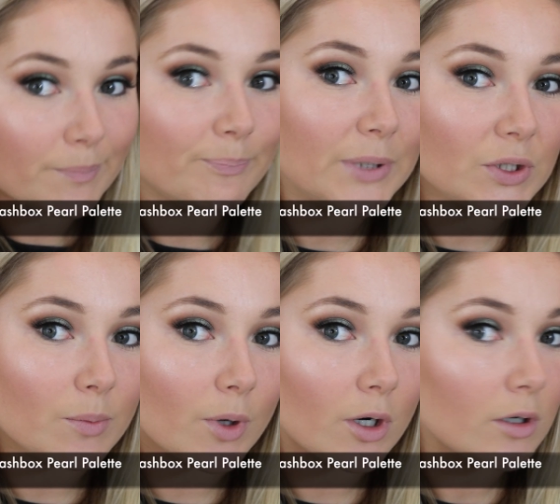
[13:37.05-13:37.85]

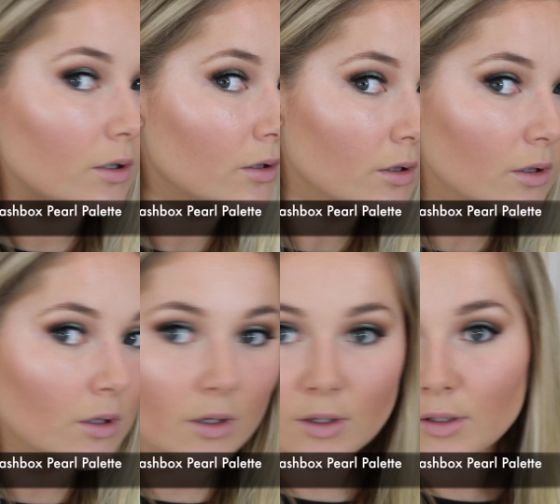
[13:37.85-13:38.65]
buildable,
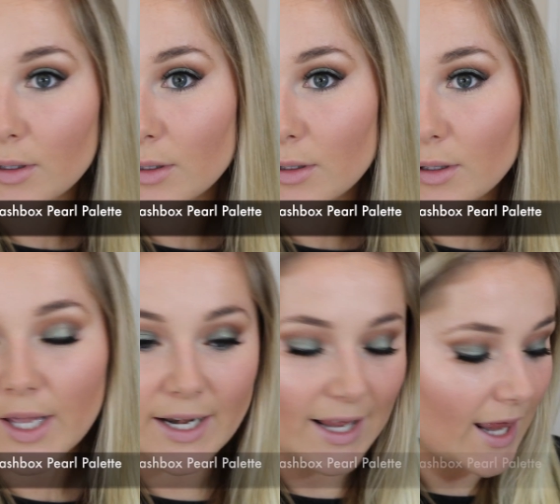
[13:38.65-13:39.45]

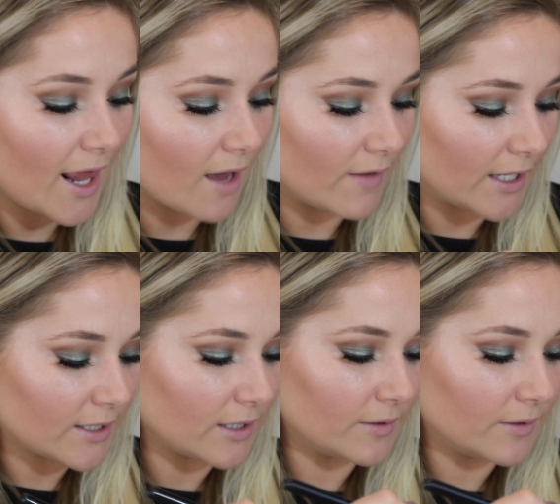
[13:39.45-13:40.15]
and I love it.